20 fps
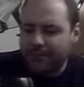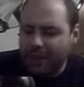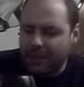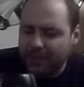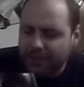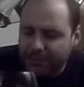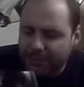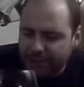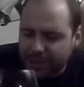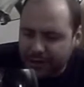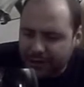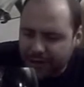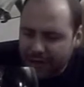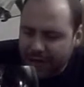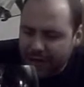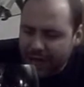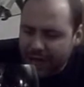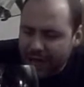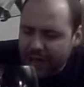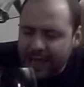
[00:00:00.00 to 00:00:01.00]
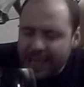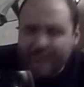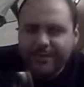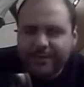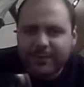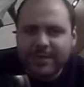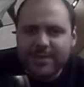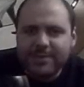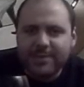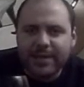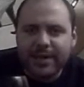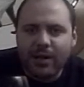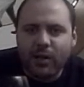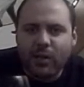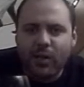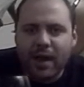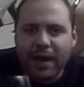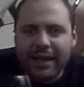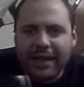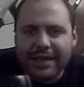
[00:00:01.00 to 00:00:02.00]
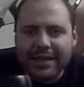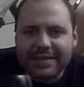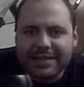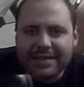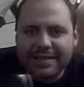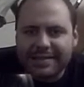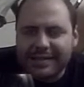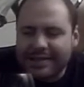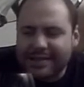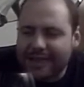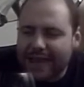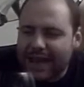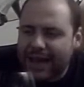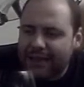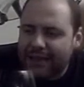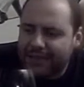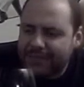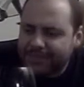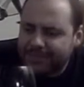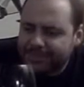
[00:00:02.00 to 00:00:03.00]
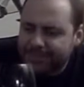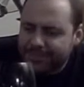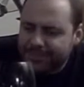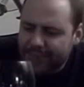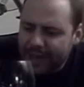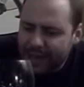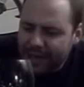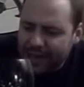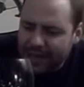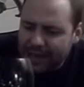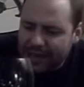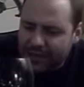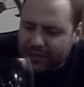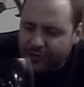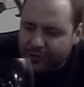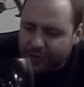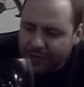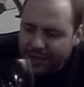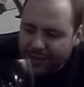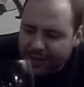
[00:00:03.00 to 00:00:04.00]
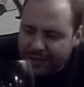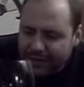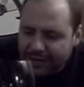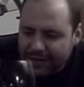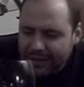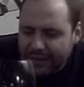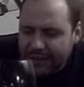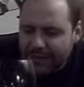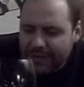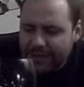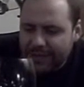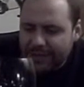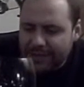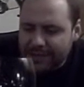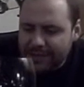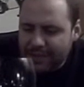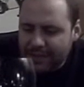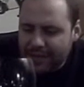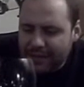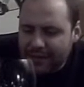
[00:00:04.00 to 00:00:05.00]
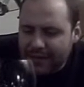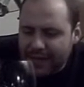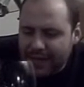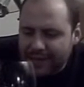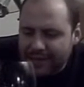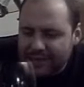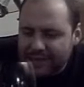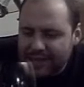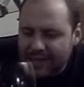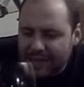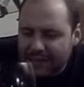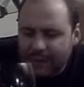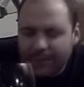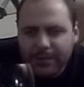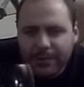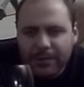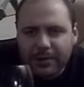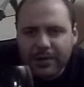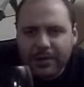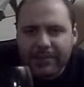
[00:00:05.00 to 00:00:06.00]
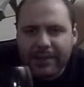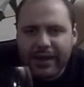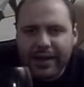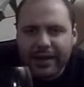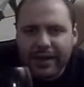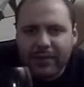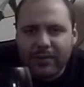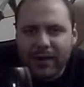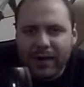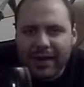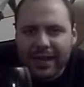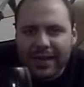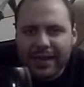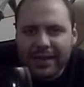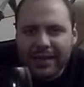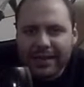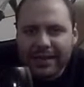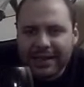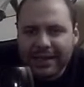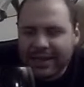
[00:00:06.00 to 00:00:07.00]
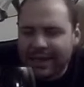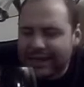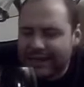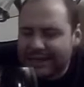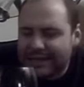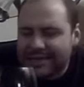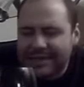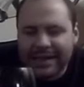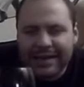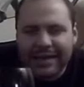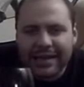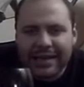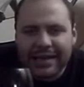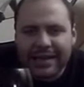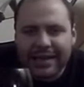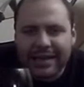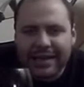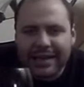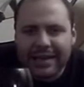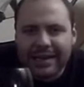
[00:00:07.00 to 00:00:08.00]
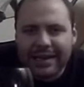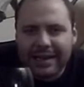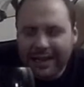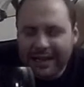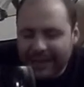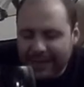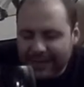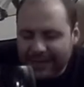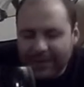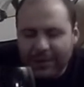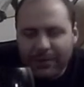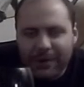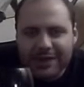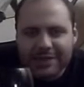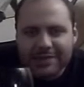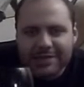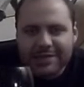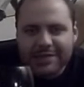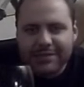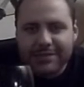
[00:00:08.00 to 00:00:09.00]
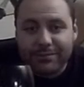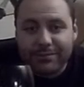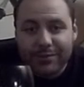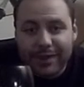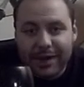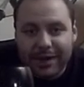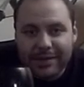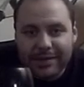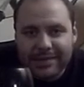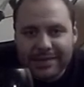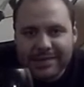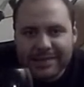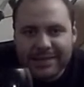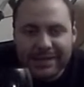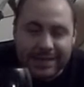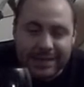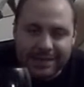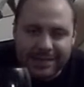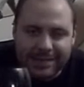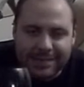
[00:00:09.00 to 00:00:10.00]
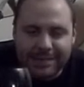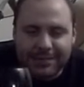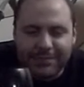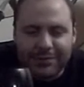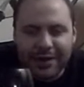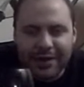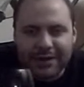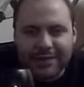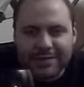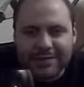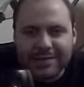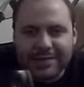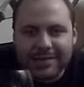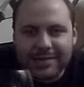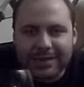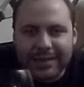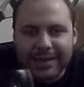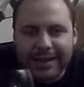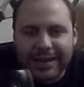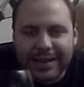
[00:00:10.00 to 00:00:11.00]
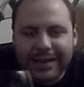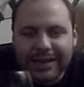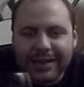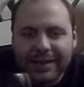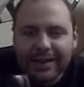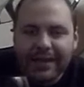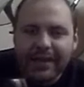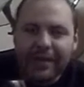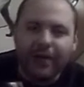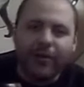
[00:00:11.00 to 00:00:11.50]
would probably be pretty good. As far as being a wine you can just sit down and drink, if you're someone who likes kind of a fuller-bodied wine, like on a Sunday night, if you're watching Sopranos, at least when Sopranos used to be on,